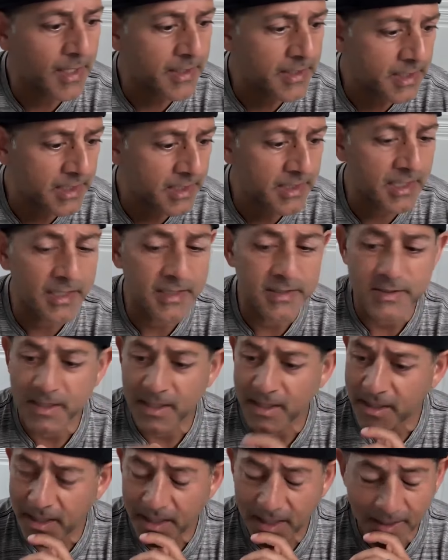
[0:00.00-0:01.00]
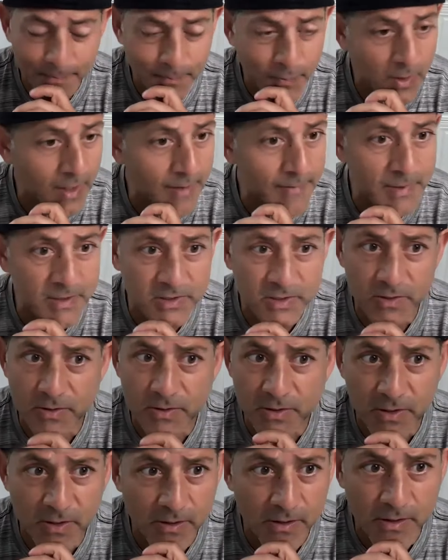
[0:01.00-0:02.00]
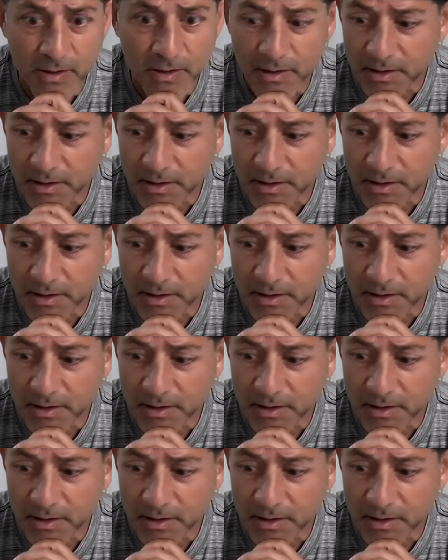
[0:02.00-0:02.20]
I did this, I promise you,